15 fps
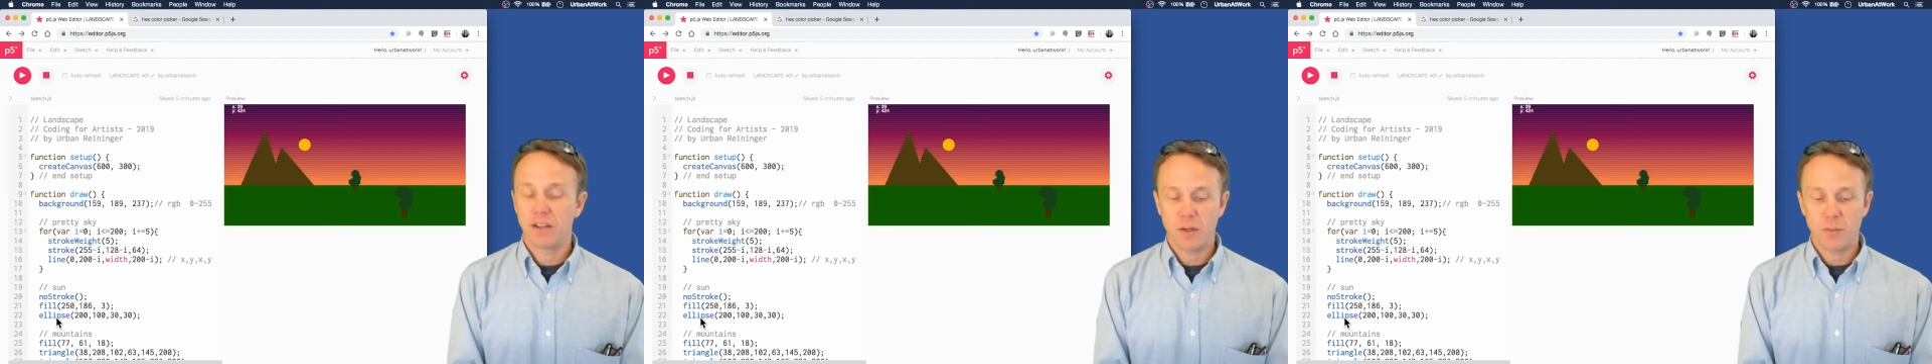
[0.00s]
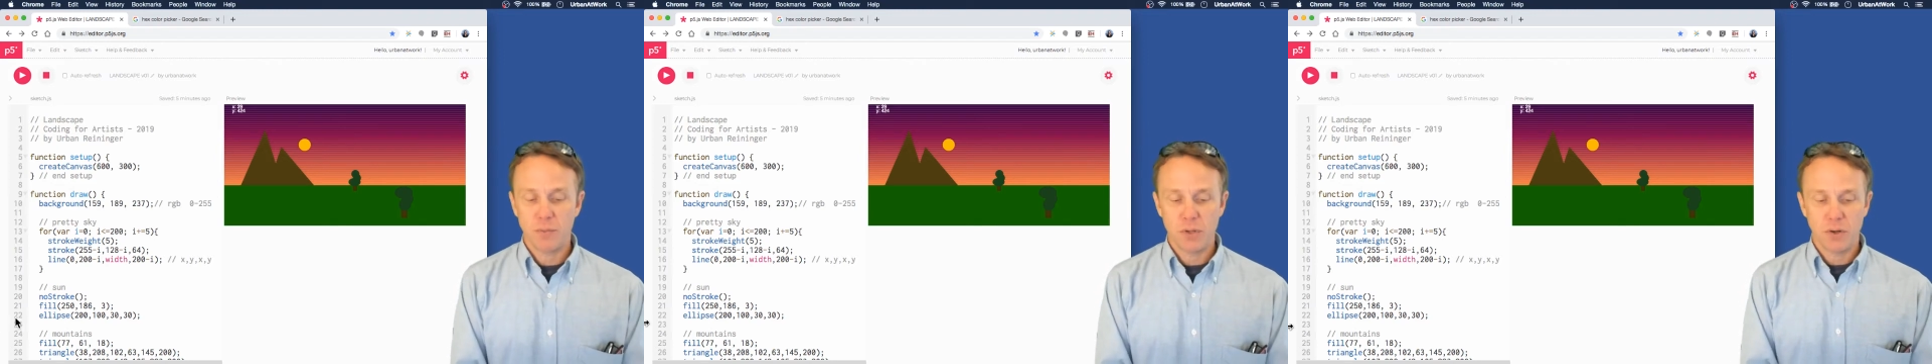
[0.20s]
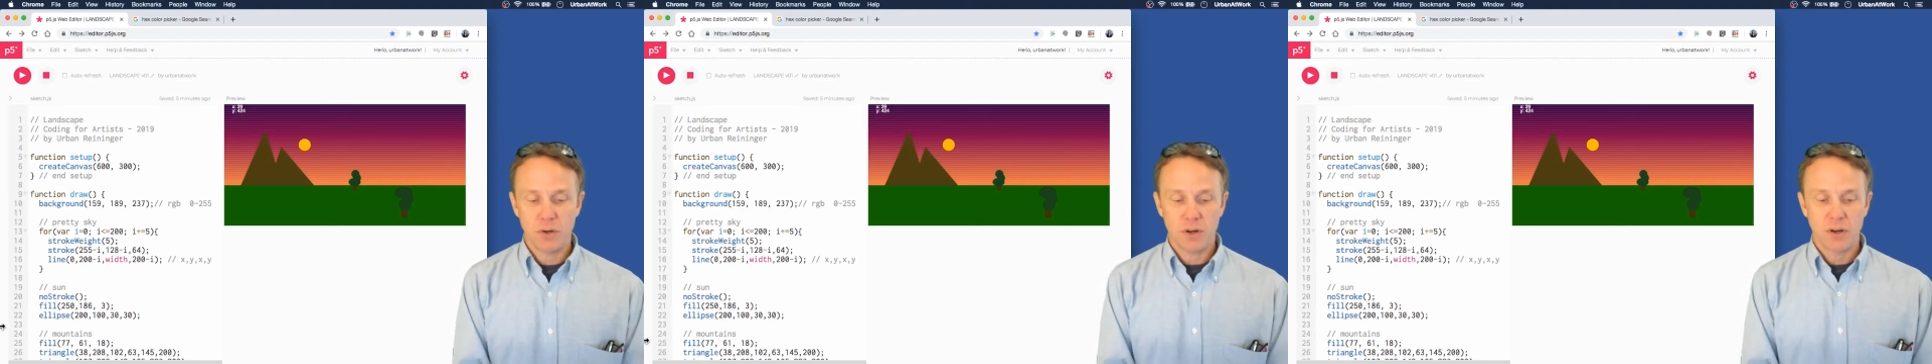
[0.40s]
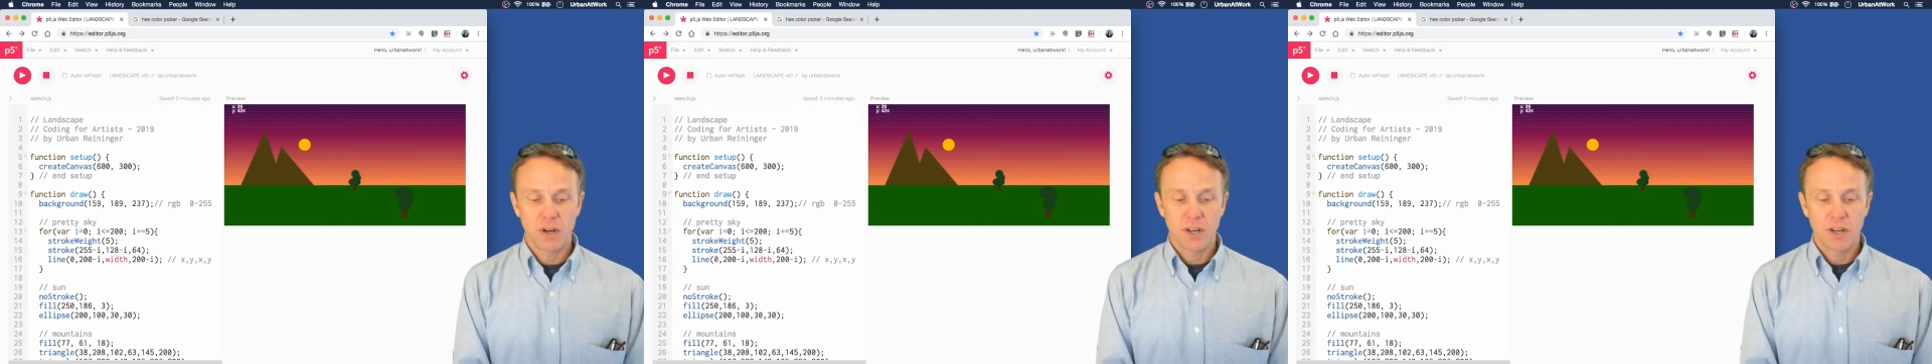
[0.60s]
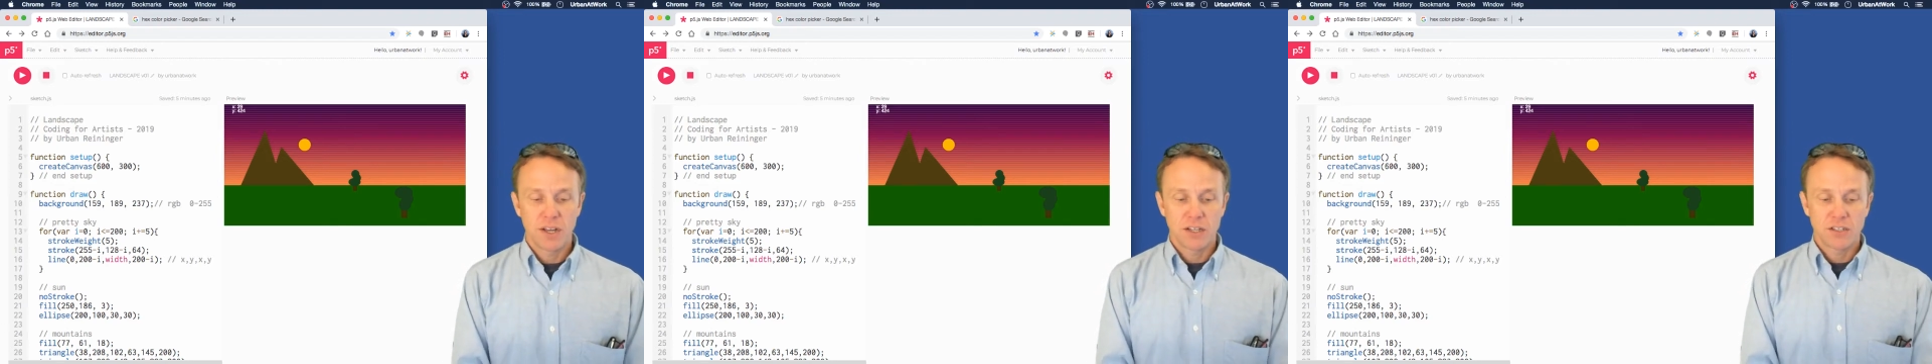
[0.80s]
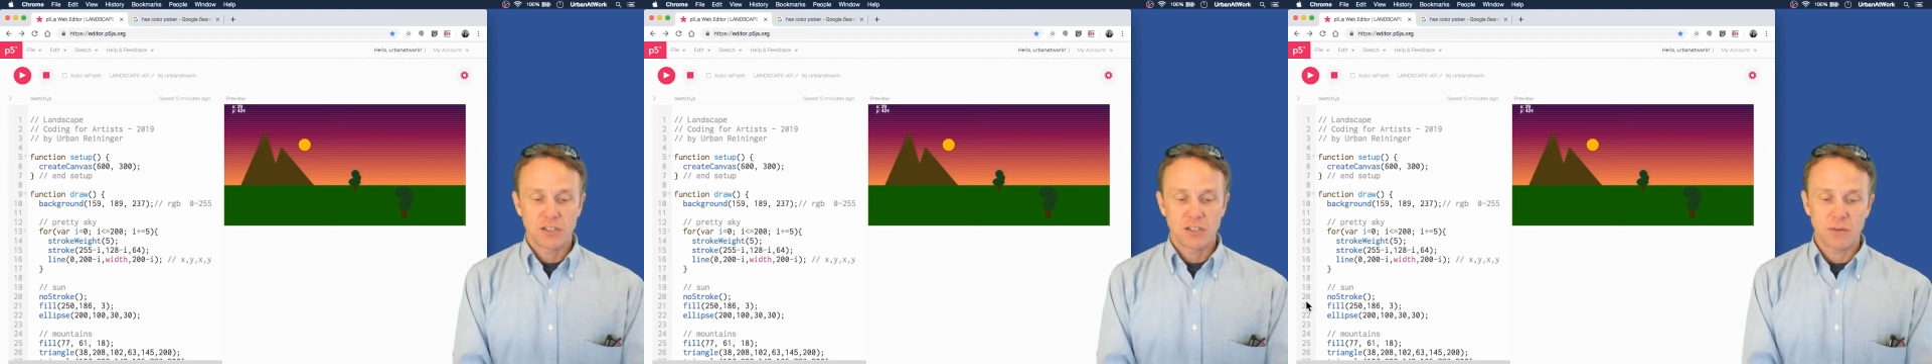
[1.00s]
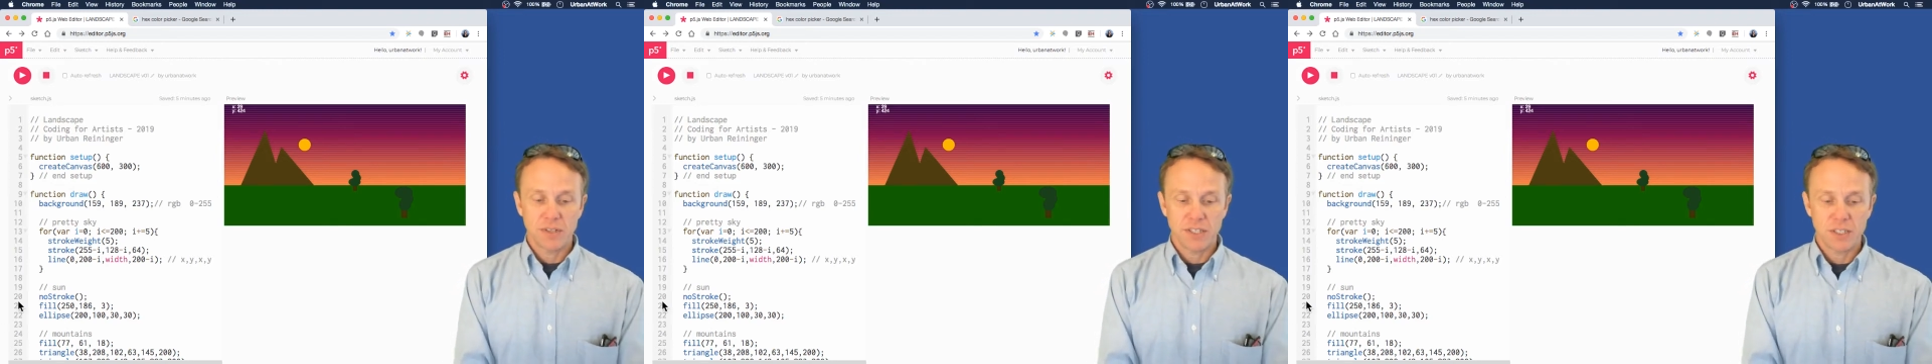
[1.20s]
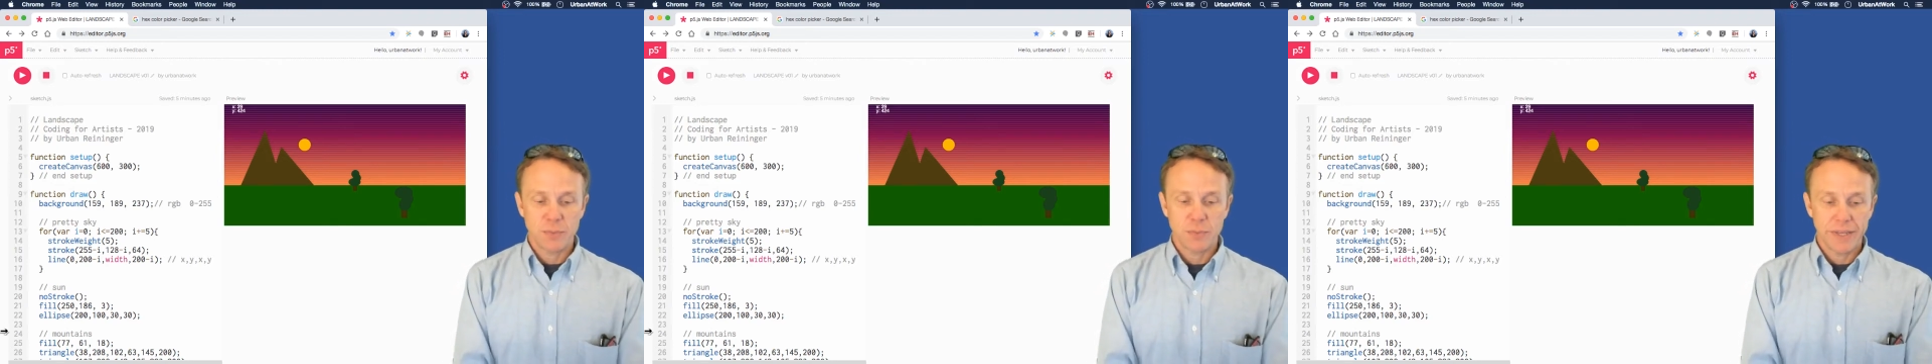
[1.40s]
computer, generally
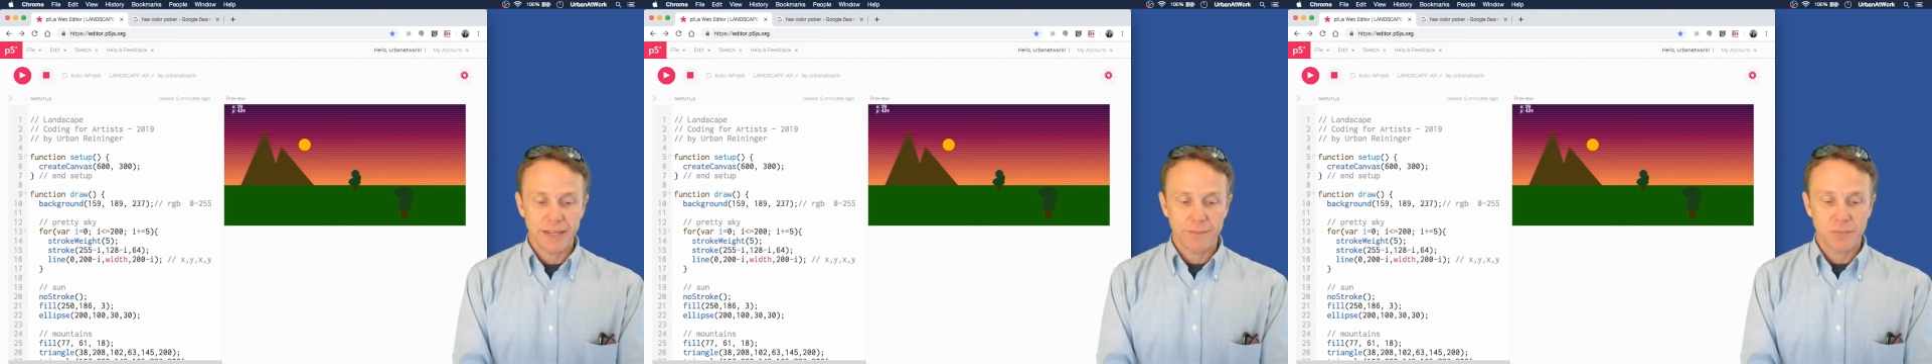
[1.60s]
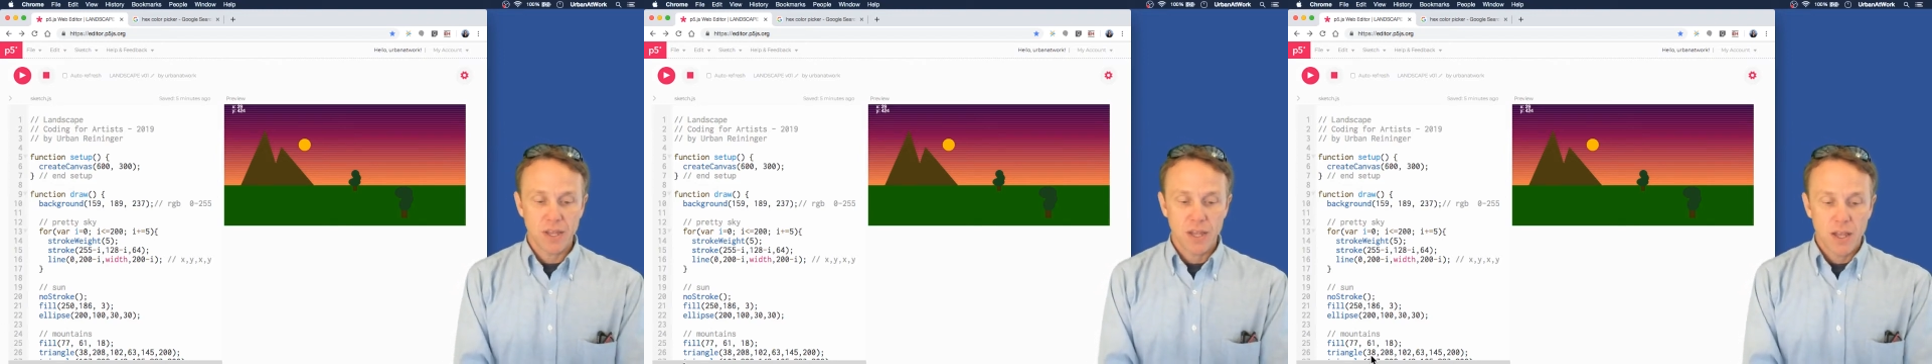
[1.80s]
speaking.